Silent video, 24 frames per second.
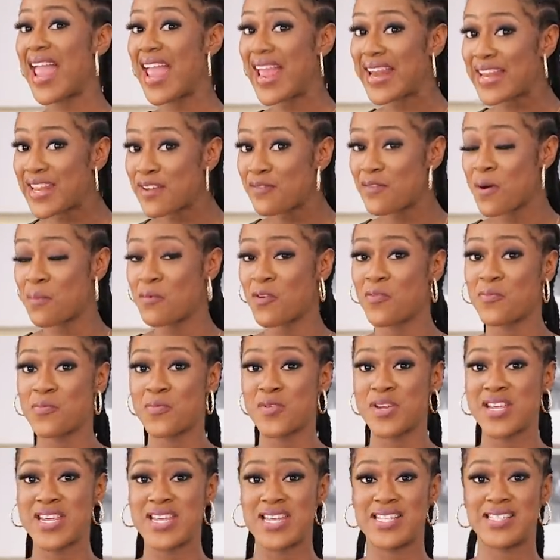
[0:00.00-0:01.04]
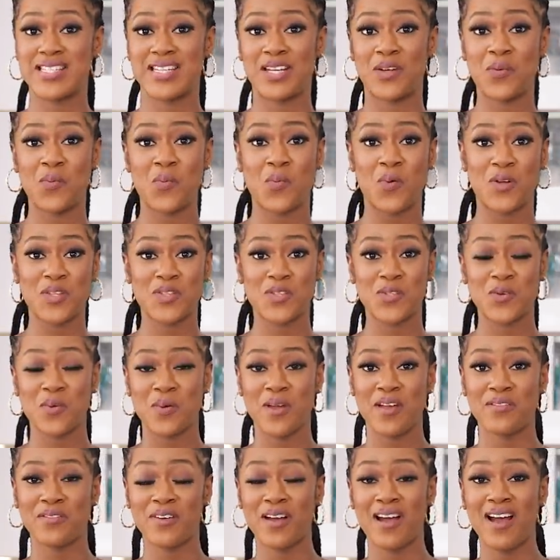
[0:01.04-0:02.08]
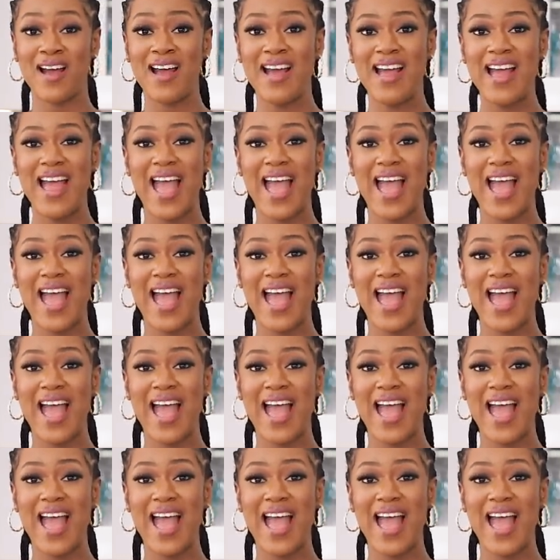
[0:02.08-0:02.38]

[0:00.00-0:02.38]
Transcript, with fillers: any form of preheating whatsoever,